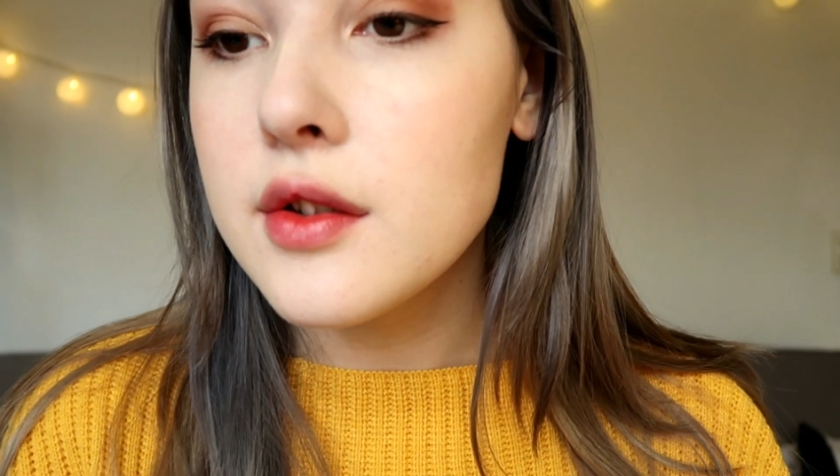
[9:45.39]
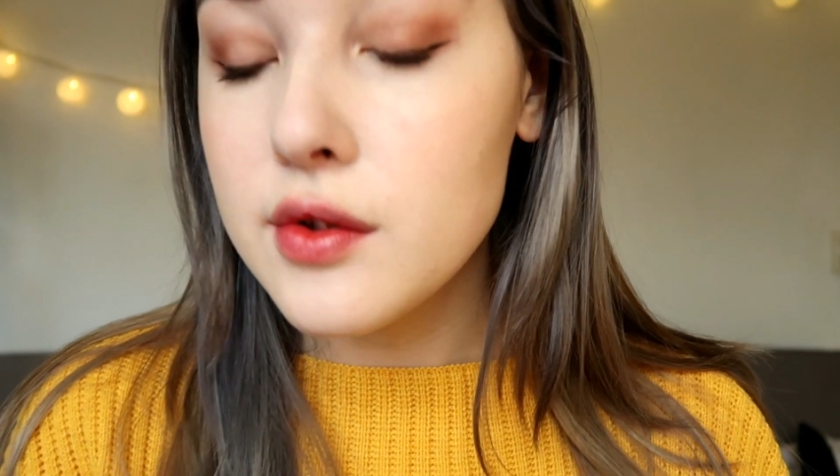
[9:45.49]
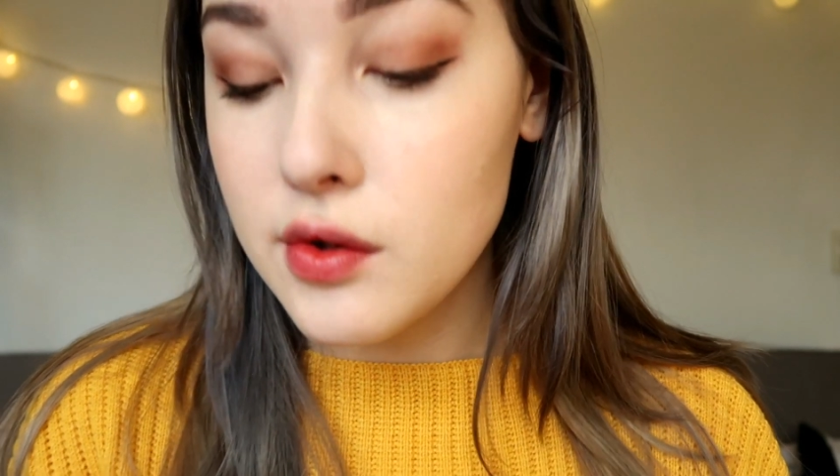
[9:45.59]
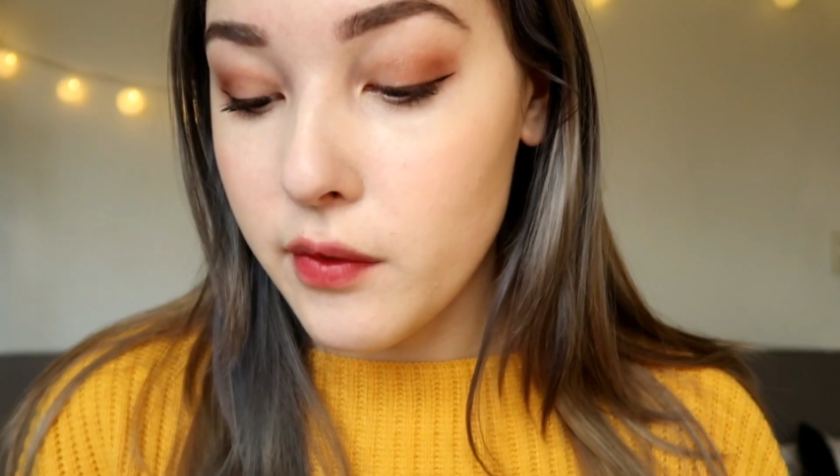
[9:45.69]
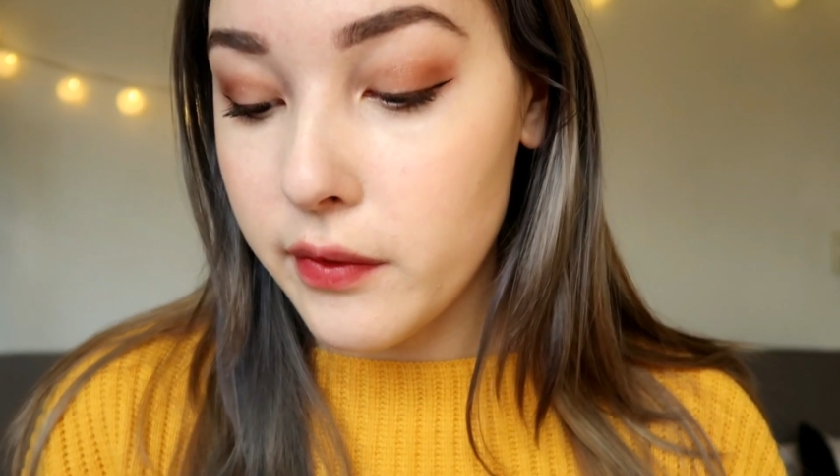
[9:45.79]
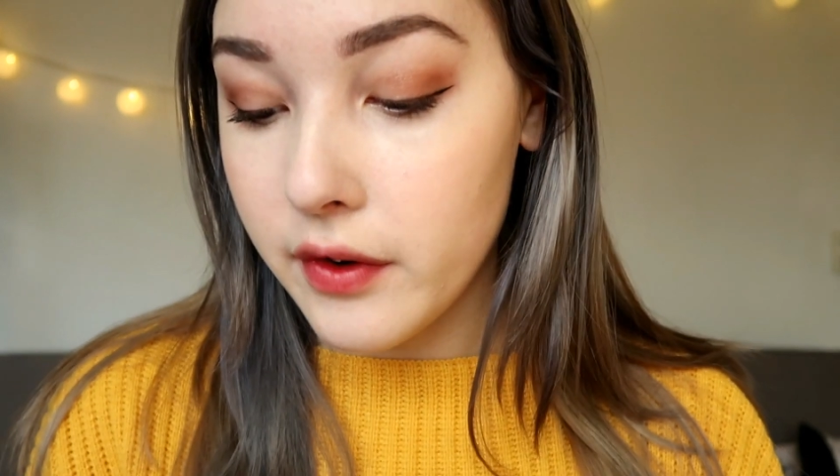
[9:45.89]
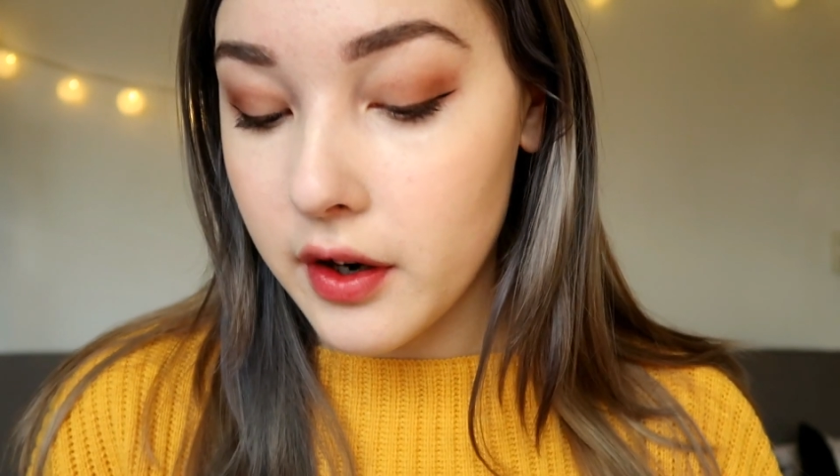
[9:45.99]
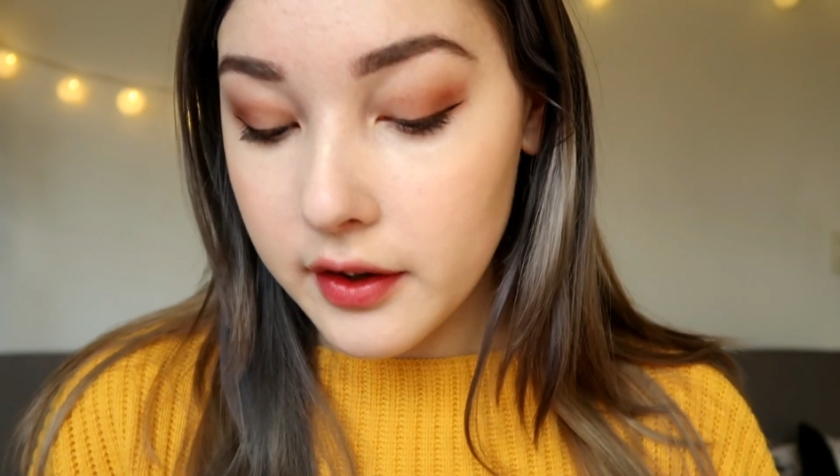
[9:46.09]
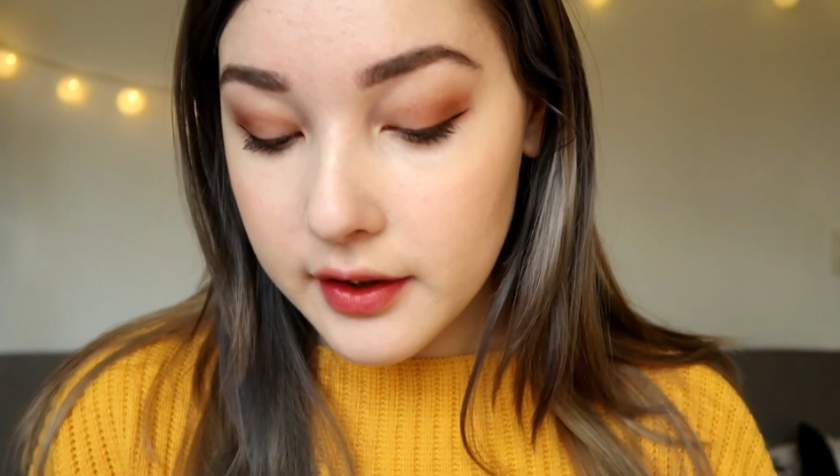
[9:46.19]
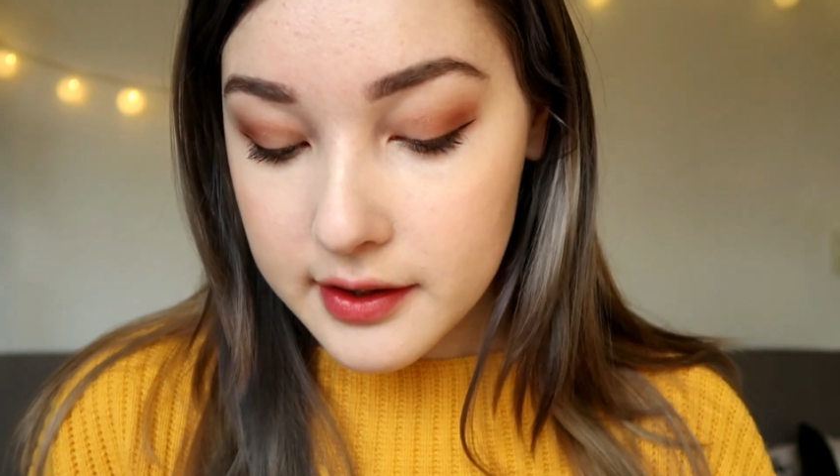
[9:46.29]
so
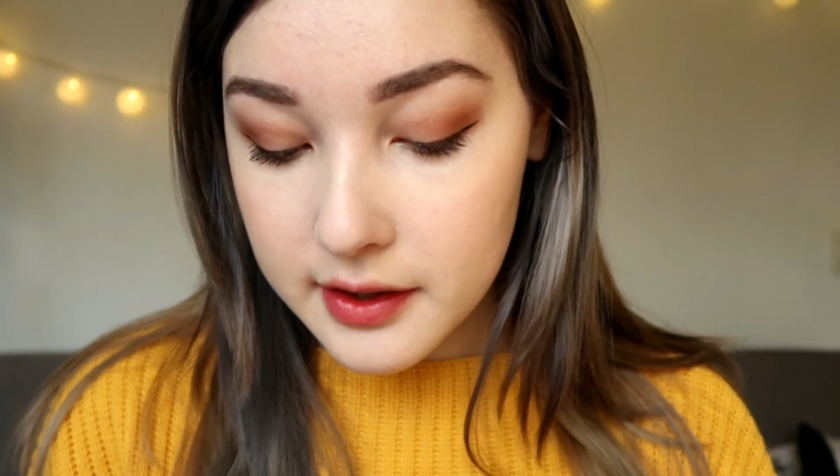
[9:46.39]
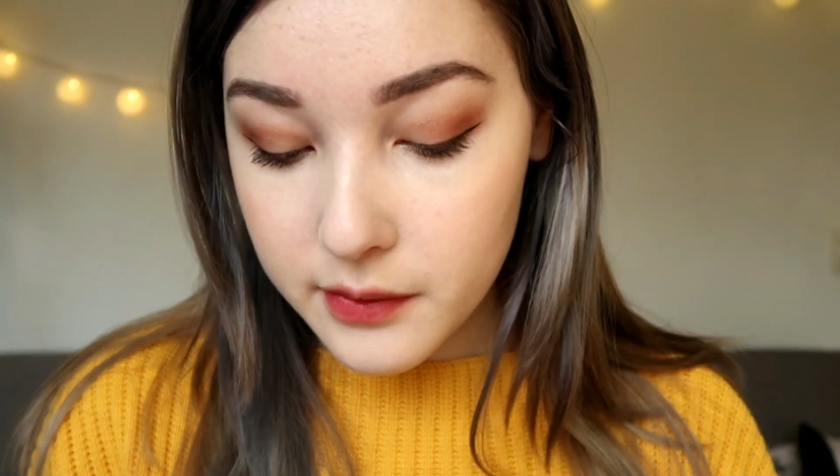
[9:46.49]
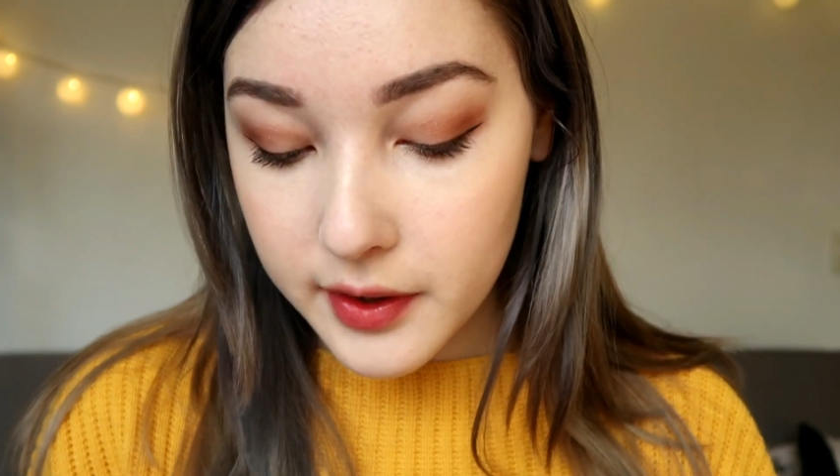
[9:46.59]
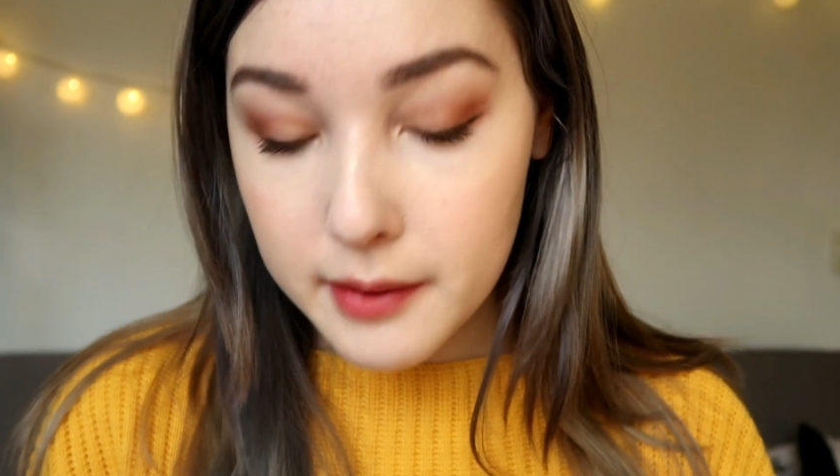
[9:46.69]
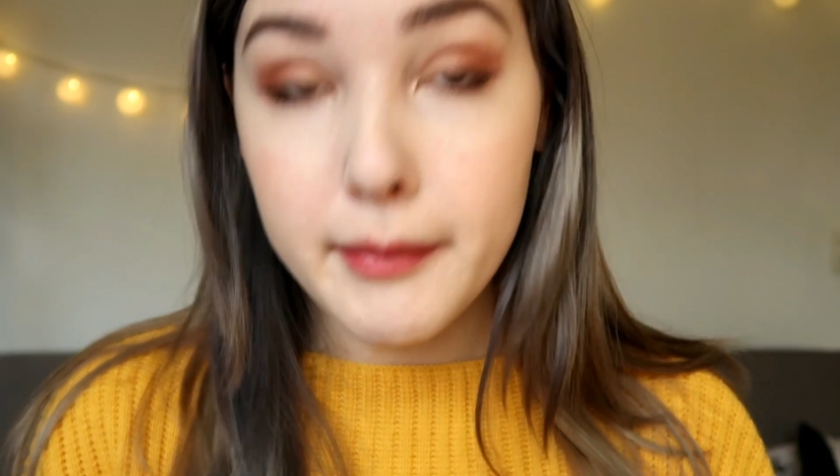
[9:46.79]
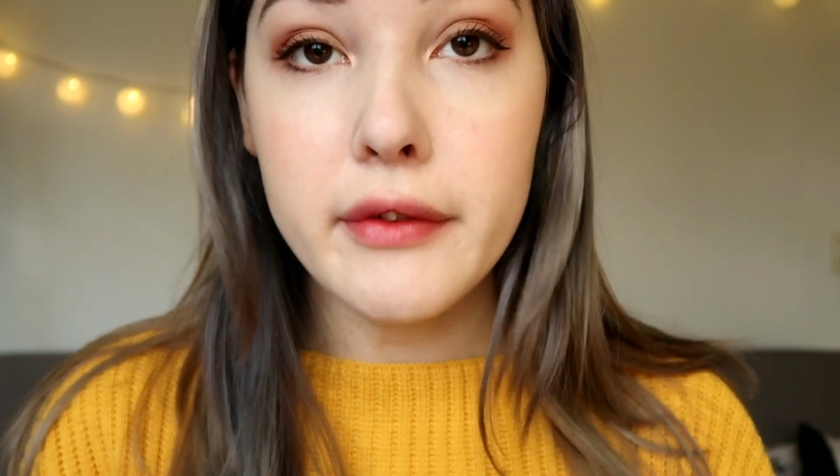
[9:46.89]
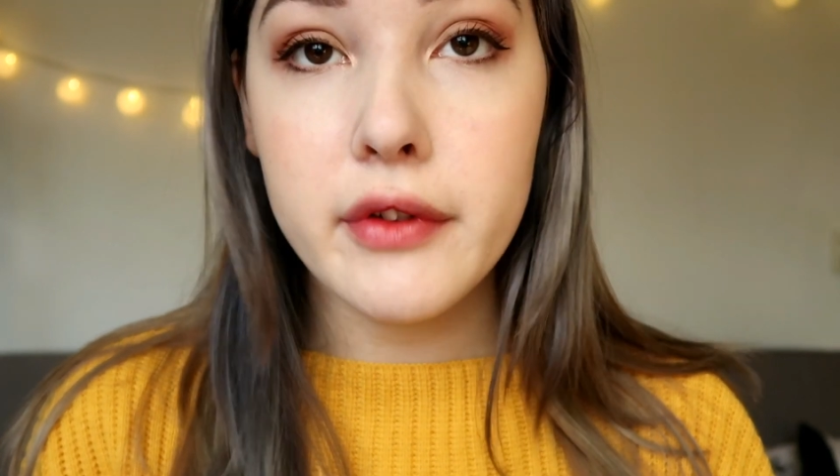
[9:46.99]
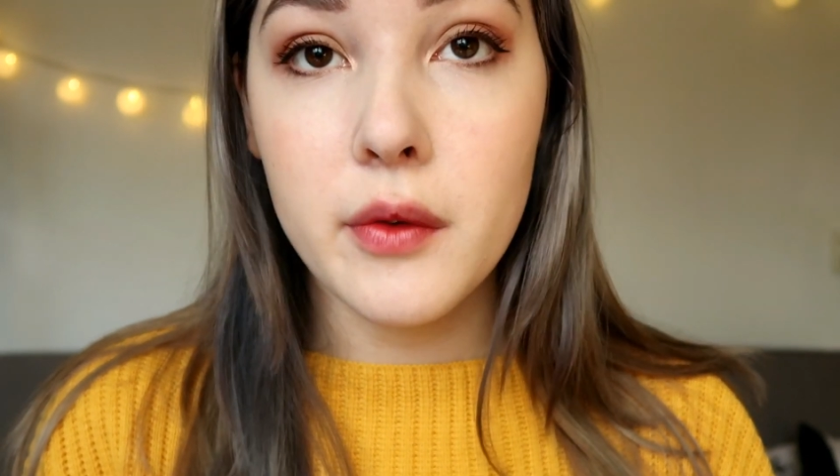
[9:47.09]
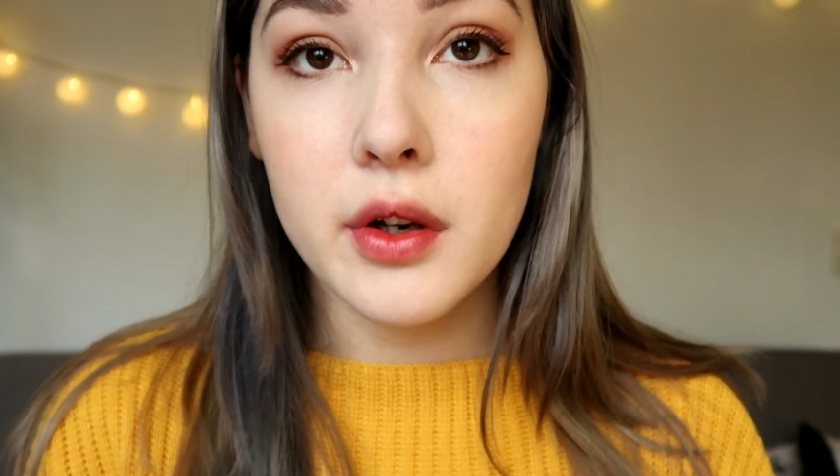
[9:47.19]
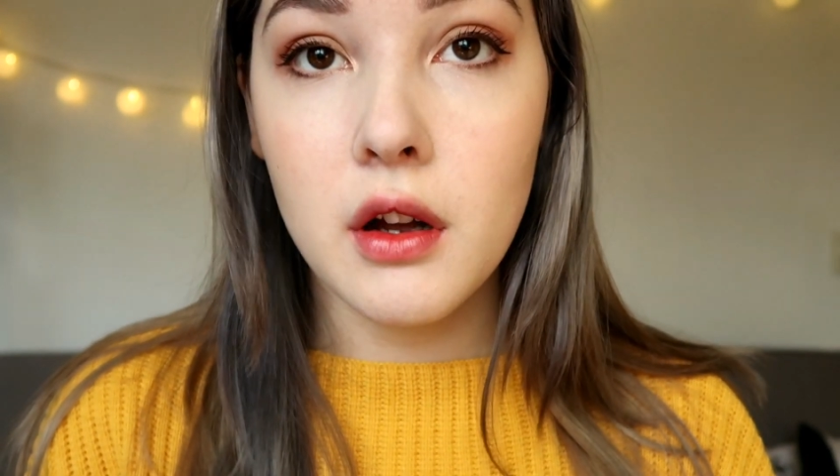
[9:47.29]
far this is really my
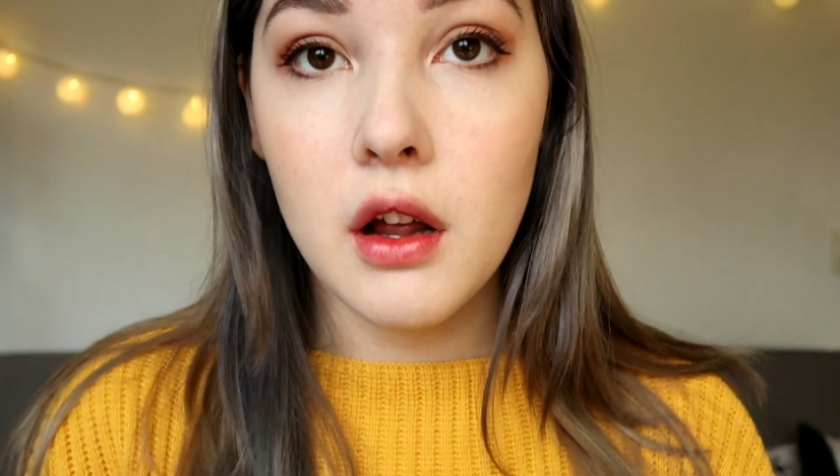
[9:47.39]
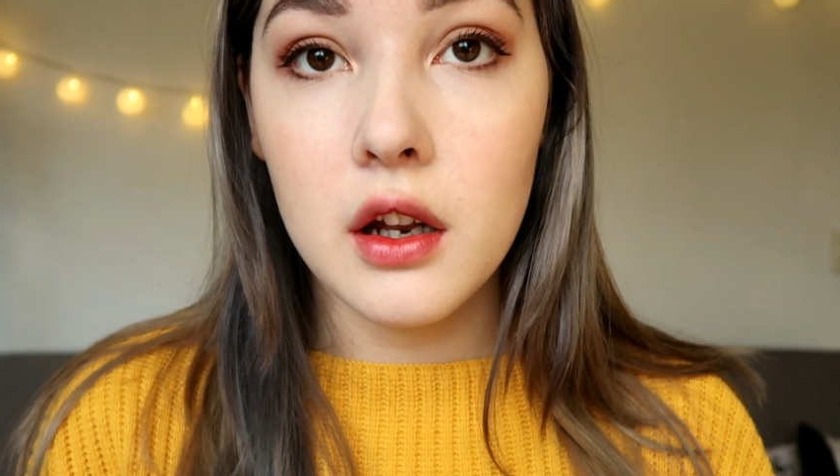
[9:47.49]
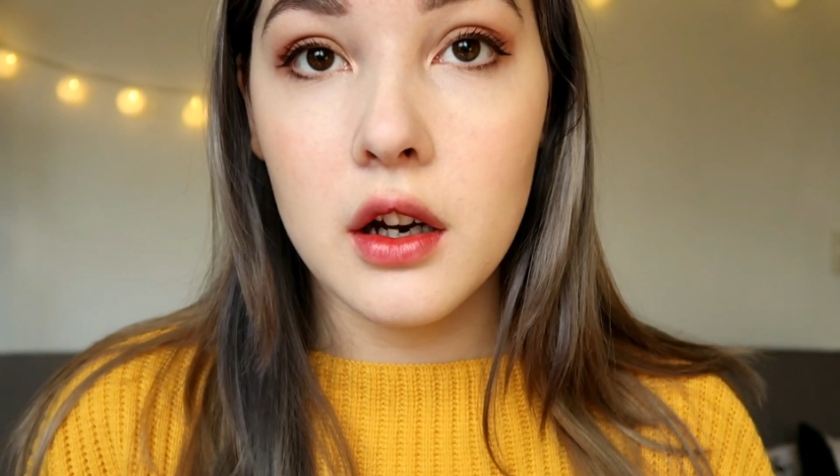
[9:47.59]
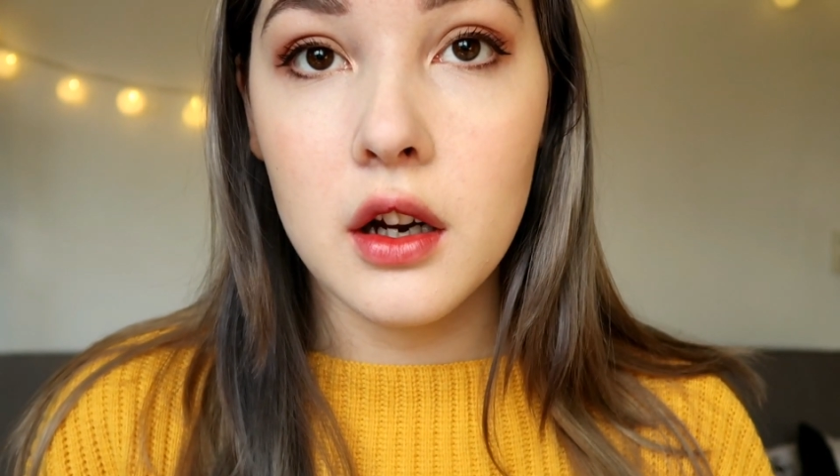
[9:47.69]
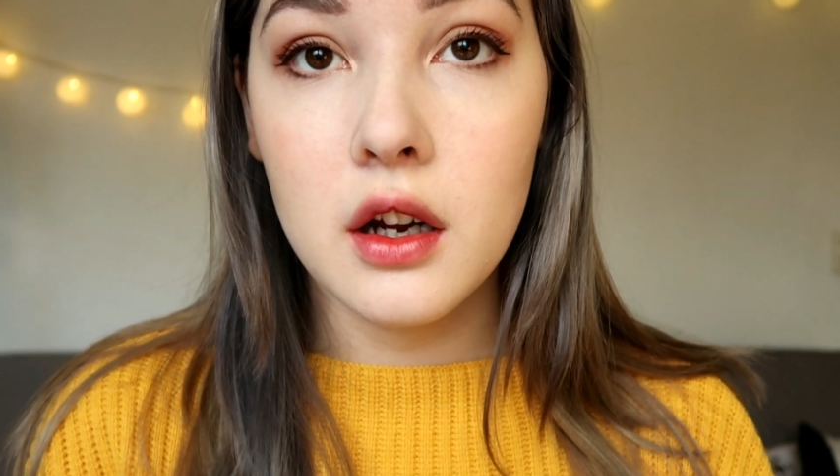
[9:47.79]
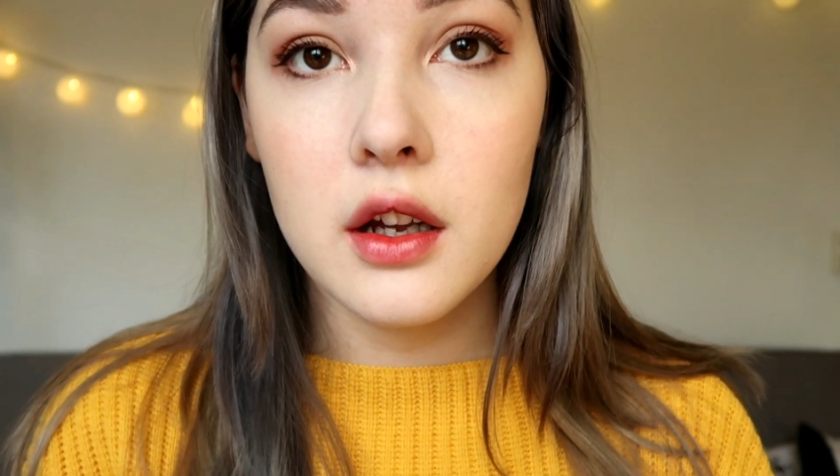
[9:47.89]
favorite color.